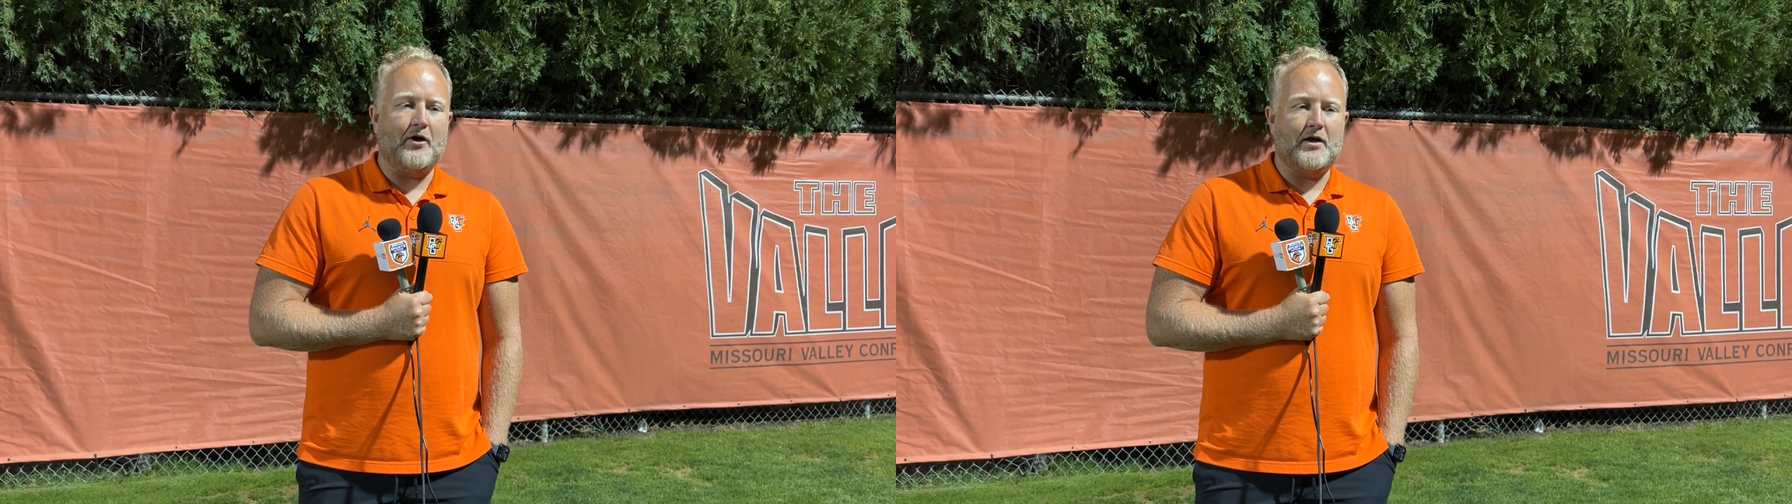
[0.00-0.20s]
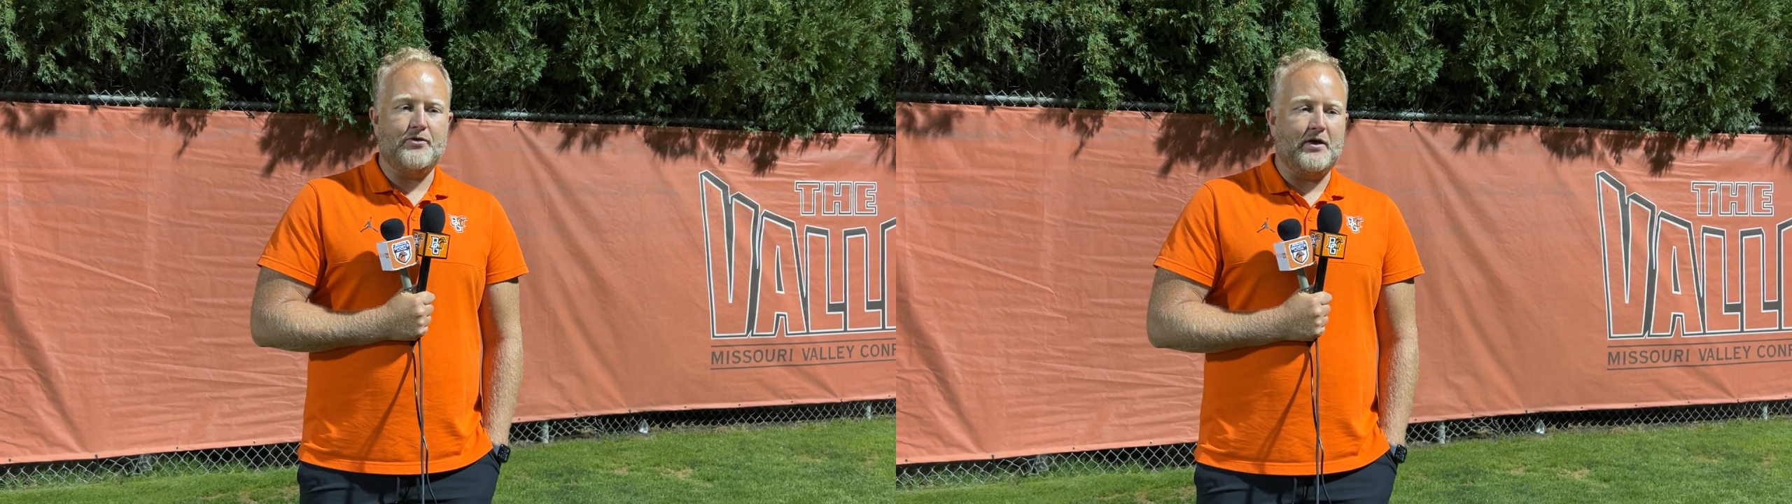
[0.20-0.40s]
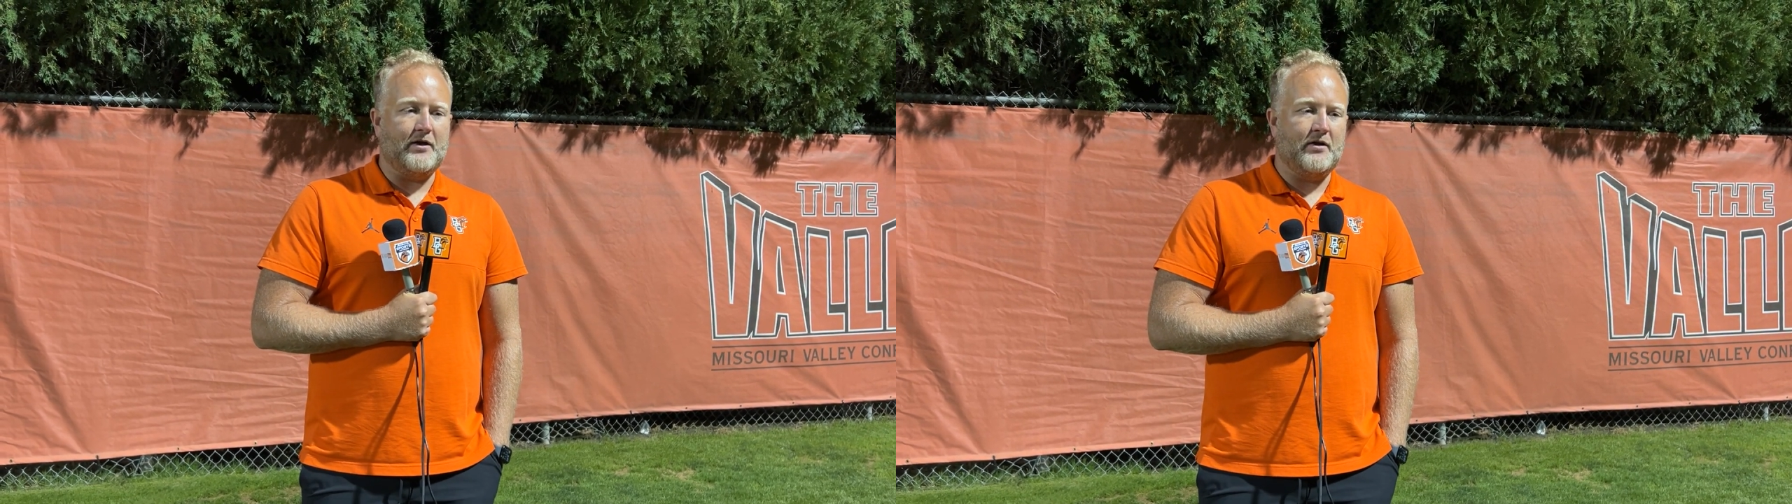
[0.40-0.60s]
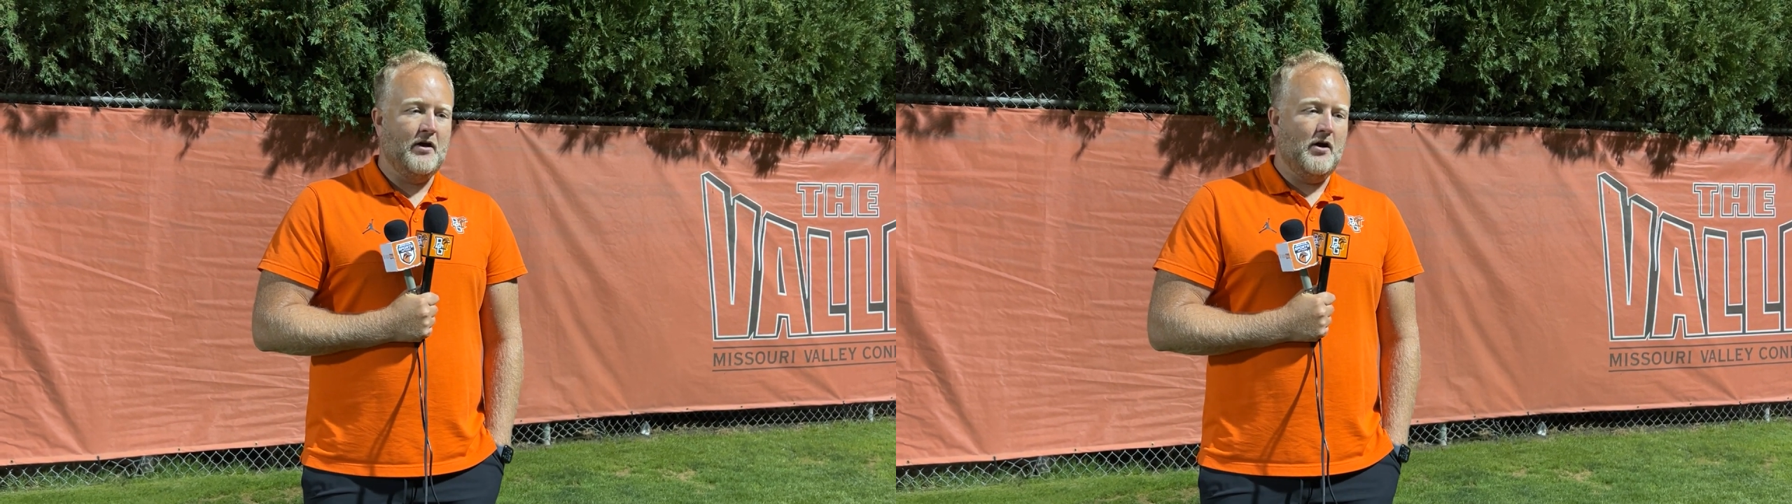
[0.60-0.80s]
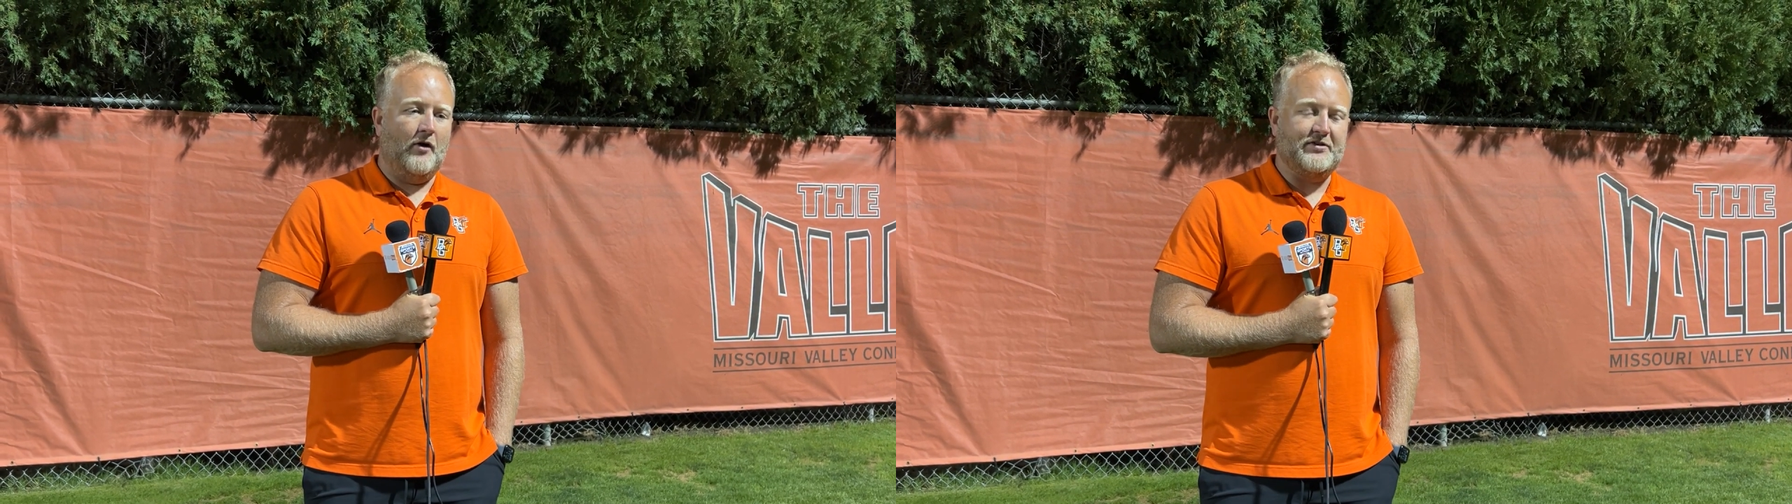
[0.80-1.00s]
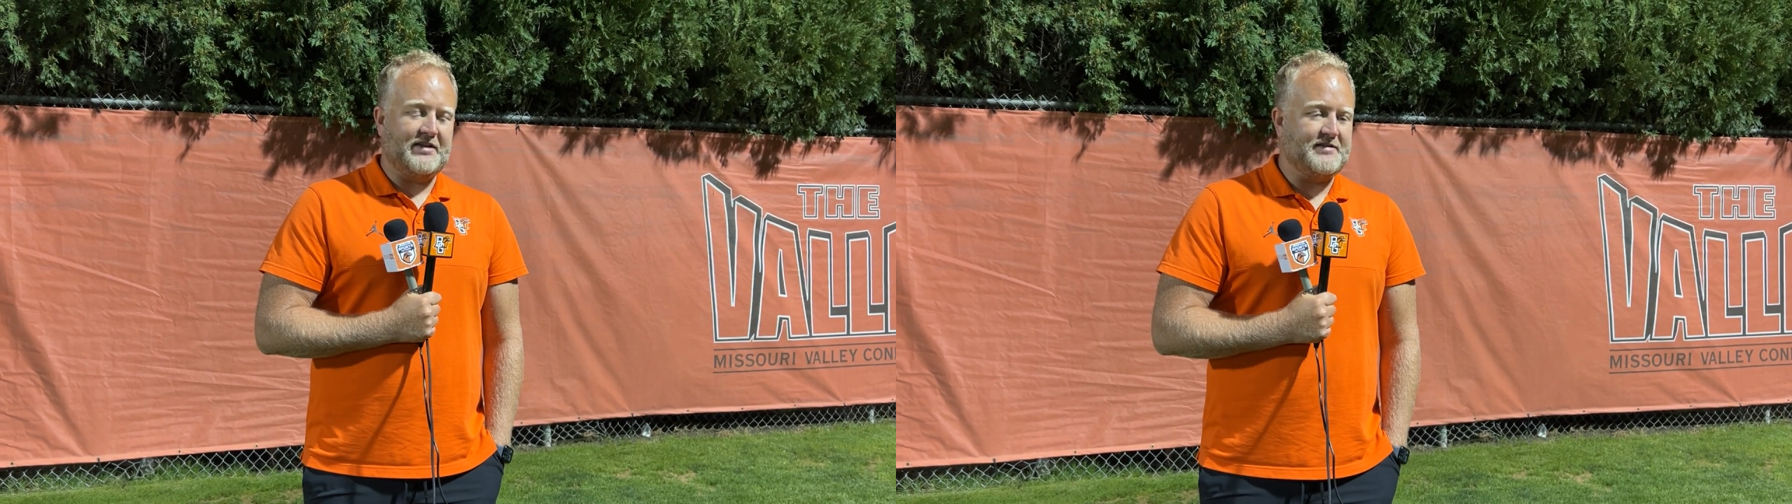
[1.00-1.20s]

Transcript: And I think, obviously,